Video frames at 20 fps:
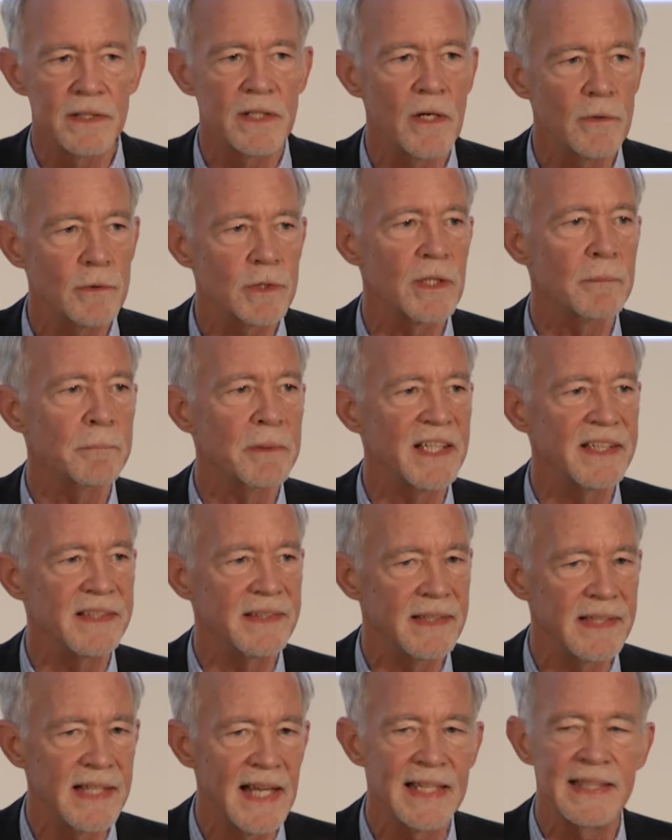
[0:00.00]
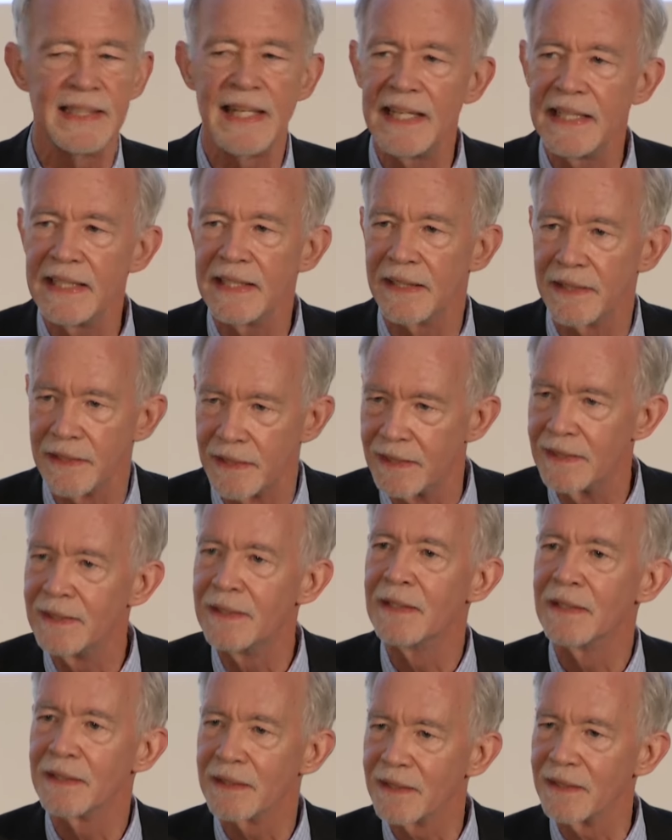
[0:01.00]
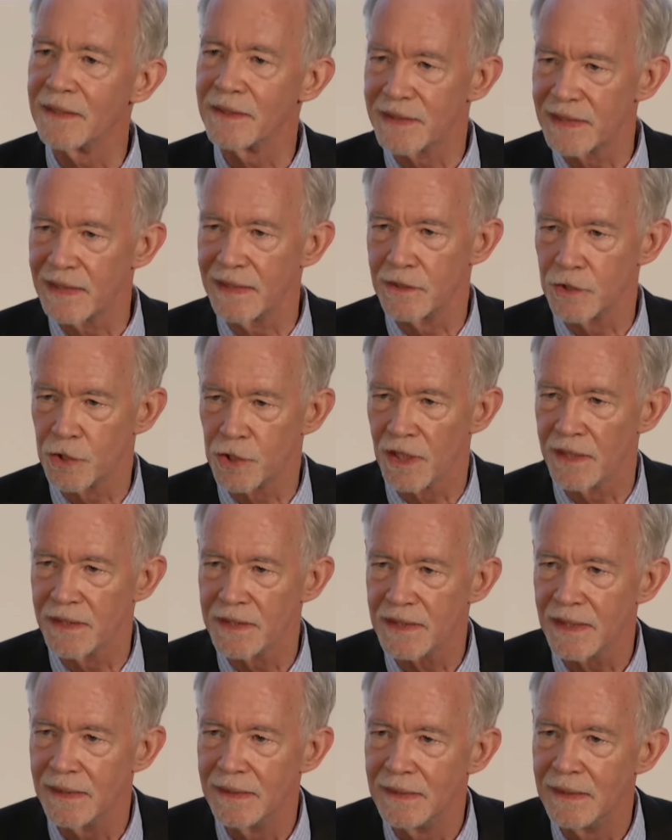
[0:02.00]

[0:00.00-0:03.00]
notably the Ghanaian contingent,